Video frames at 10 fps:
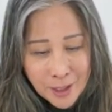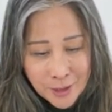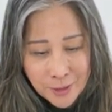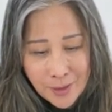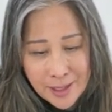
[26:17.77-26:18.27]

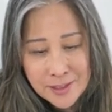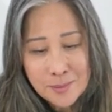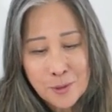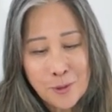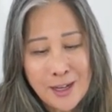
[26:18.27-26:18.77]
You had some
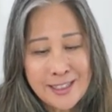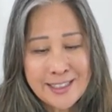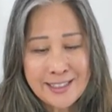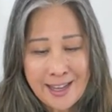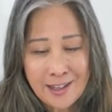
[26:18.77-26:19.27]
great
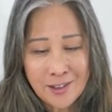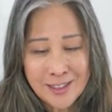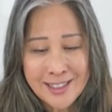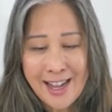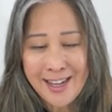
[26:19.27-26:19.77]
sales.
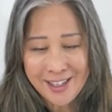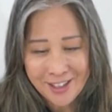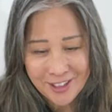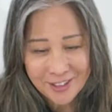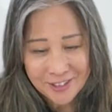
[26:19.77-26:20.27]
Thank
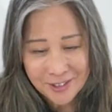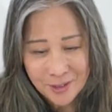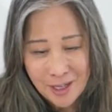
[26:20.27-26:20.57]
you.